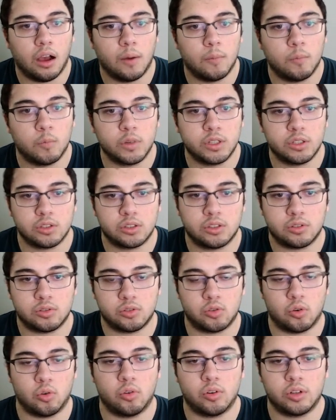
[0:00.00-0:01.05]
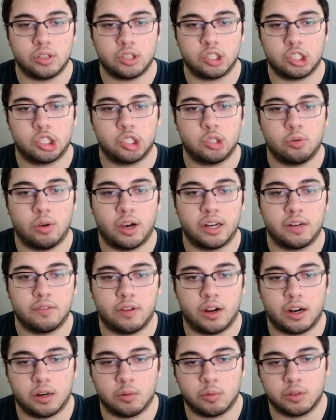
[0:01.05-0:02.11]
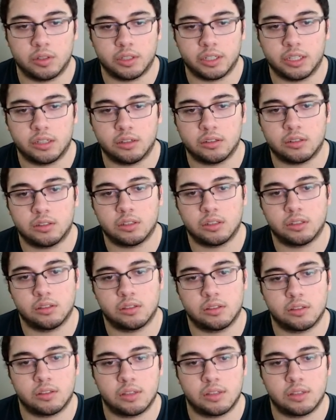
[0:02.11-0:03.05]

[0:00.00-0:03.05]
we just going to add a variable here since